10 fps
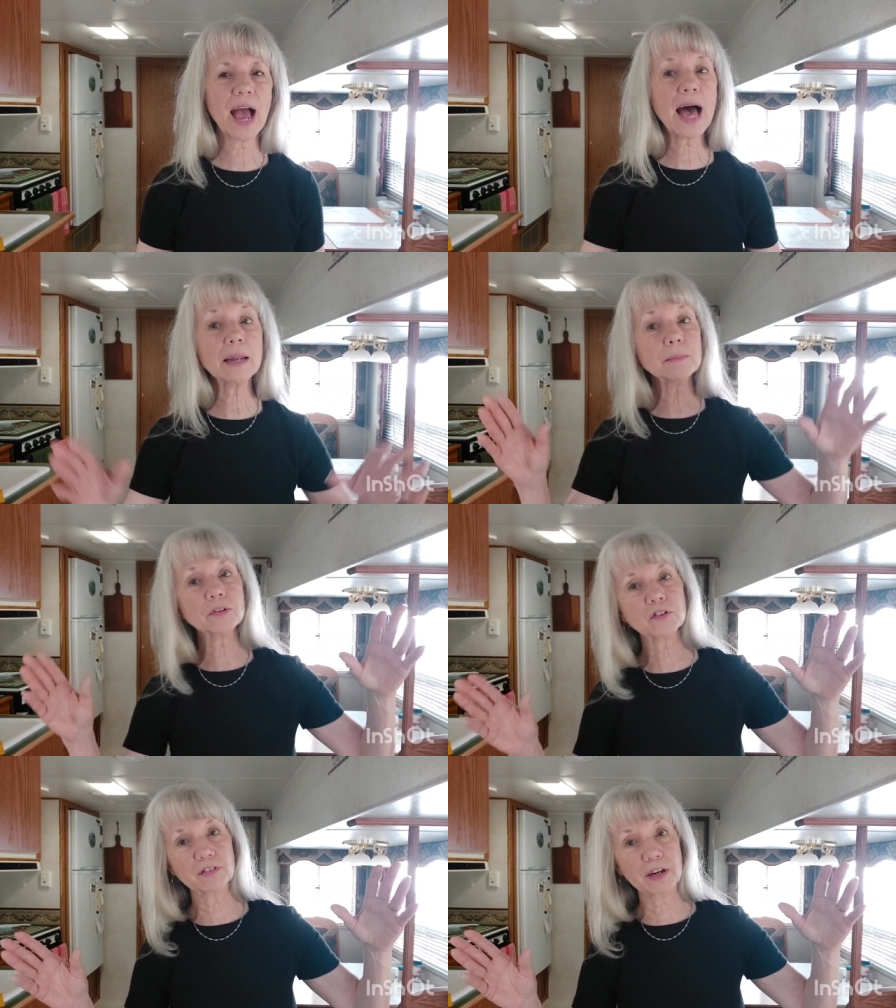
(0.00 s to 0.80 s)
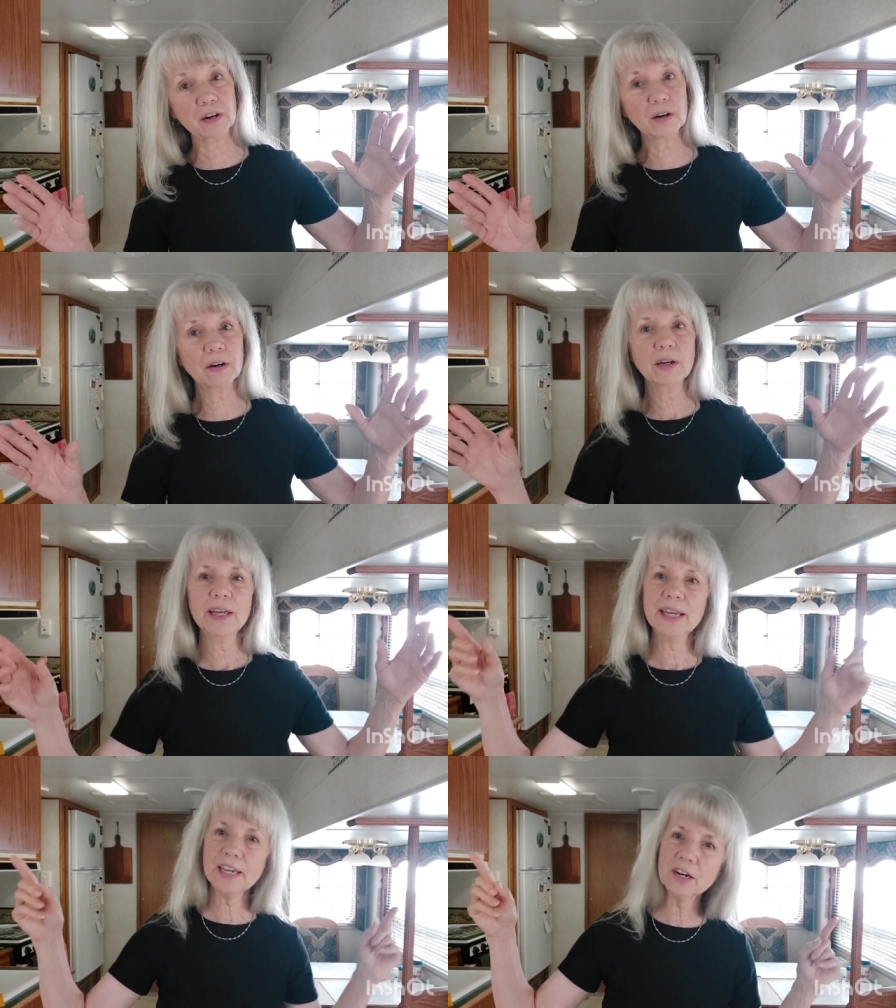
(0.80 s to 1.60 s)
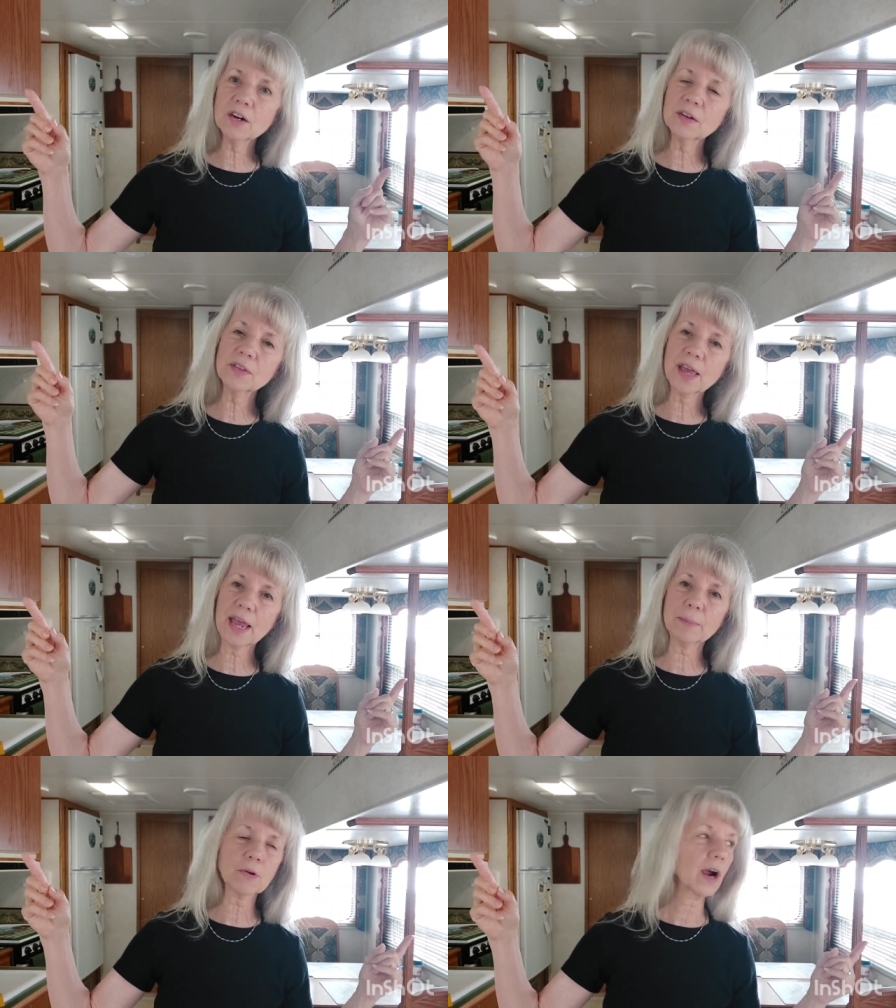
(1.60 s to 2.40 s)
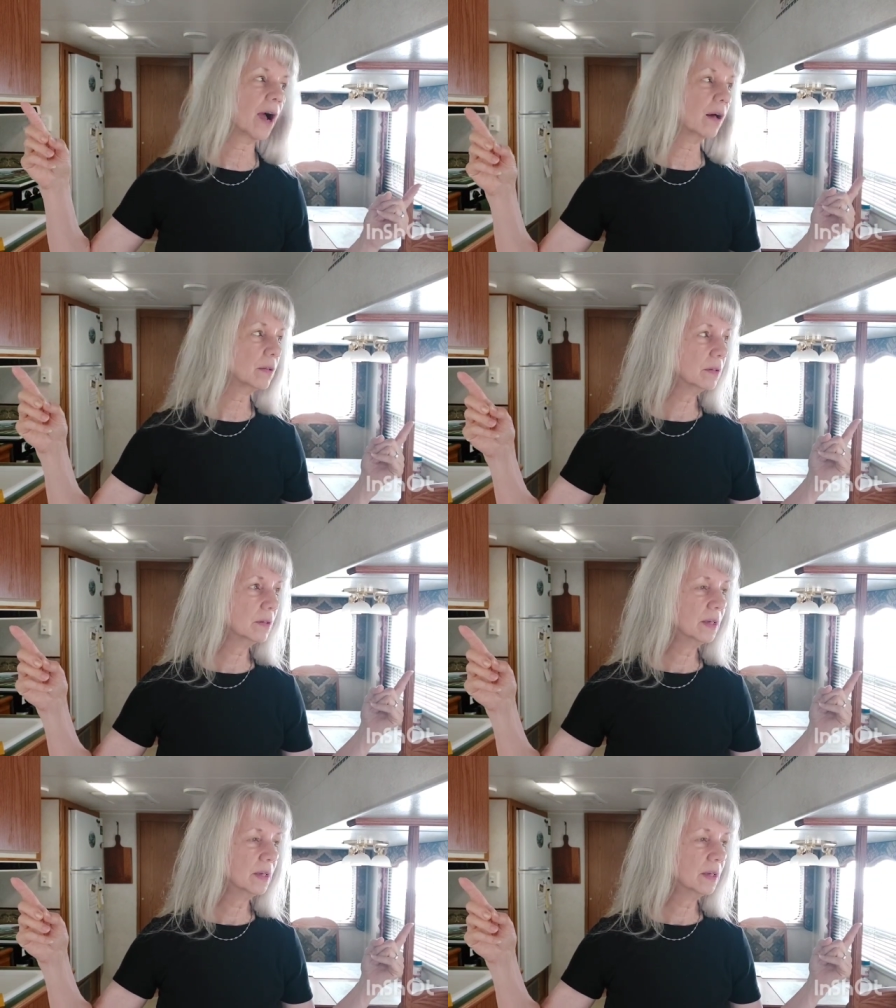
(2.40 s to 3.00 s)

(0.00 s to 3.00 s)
atmosphere here at the campground